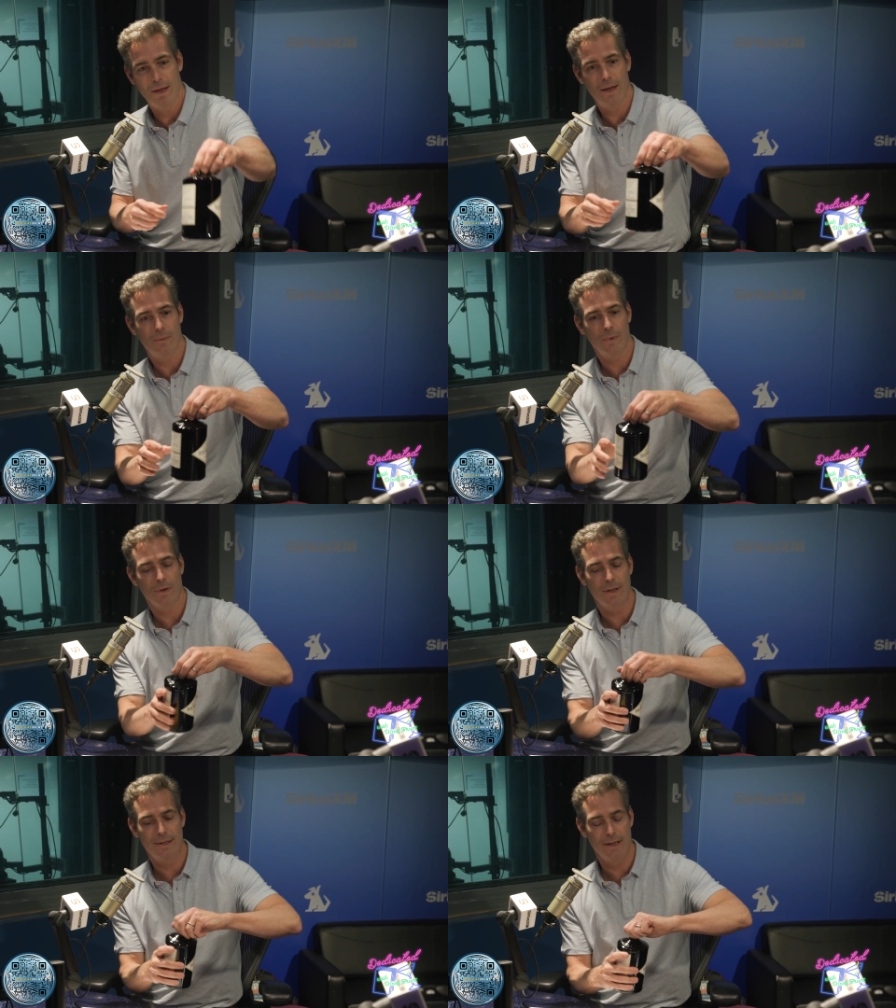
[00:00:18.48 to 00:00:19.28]
and we
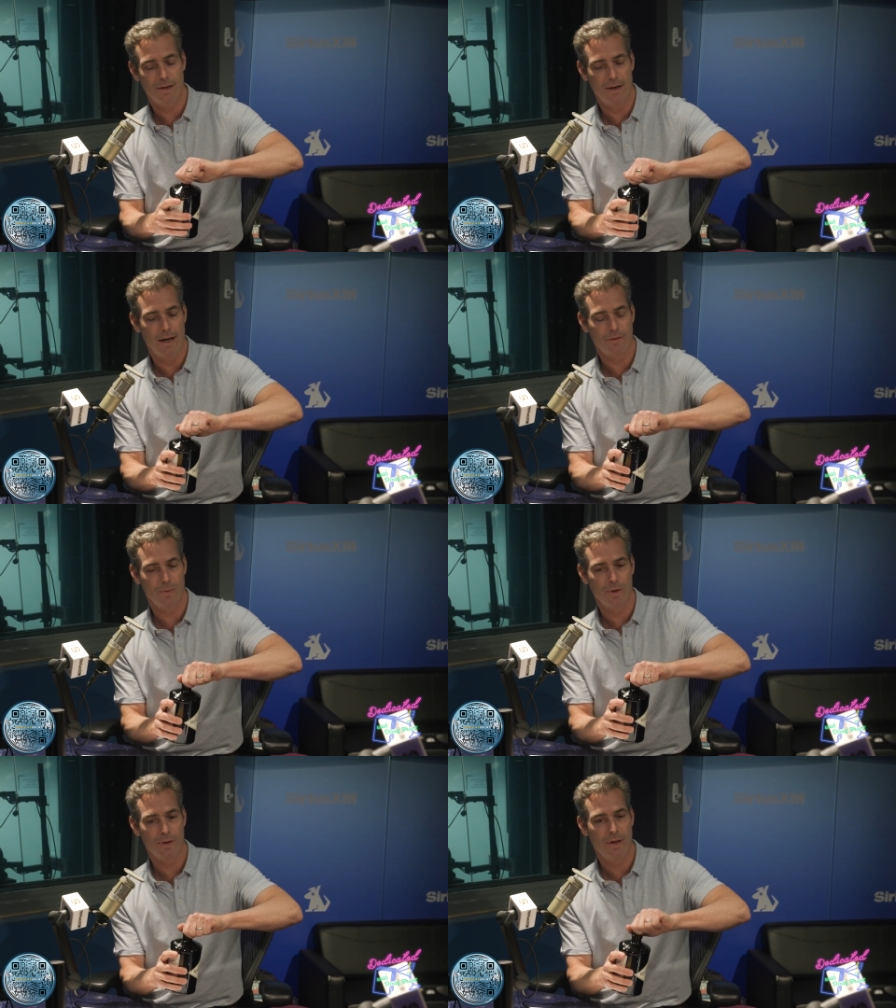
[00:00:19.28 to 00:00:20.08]
were at the dinner
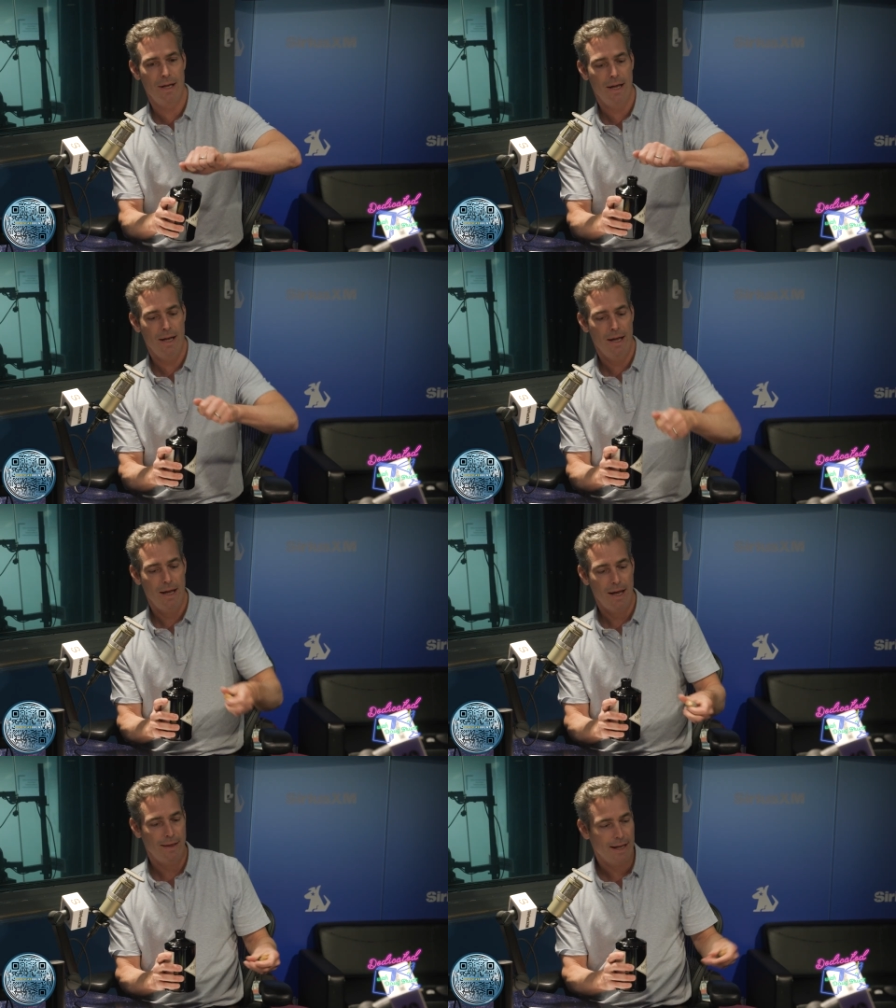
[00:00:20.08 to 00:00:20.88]
afterward
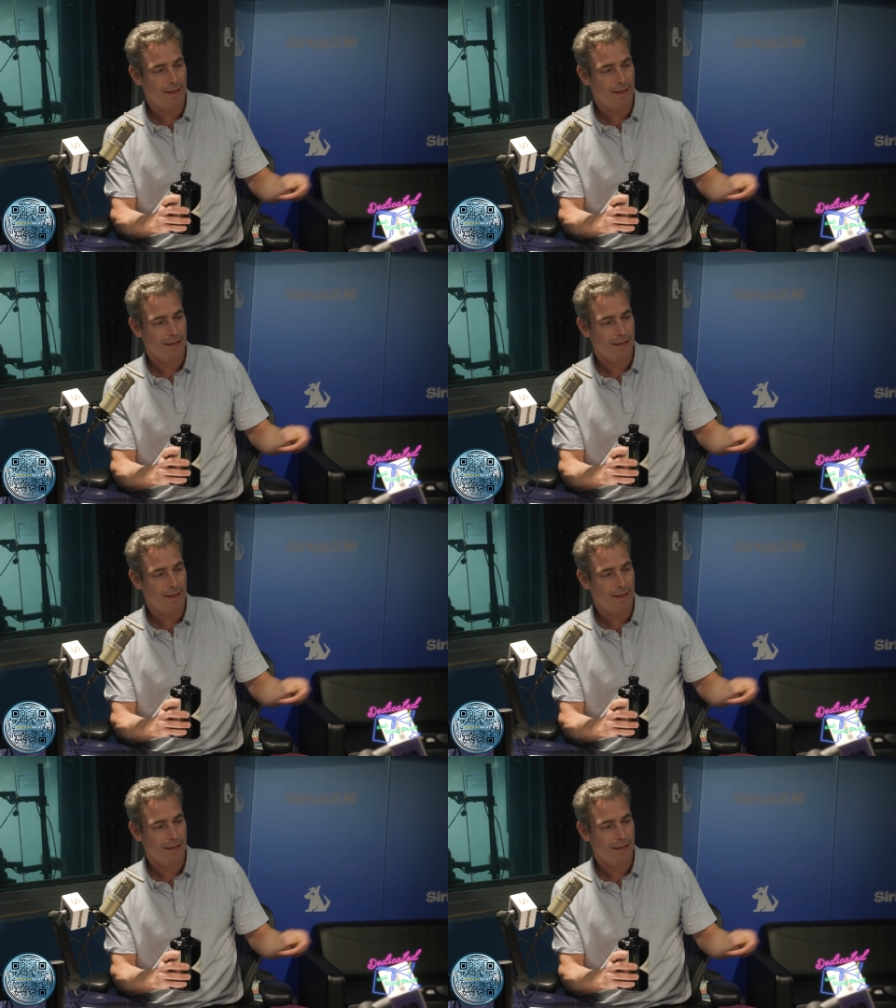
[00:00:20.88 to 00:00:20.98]
and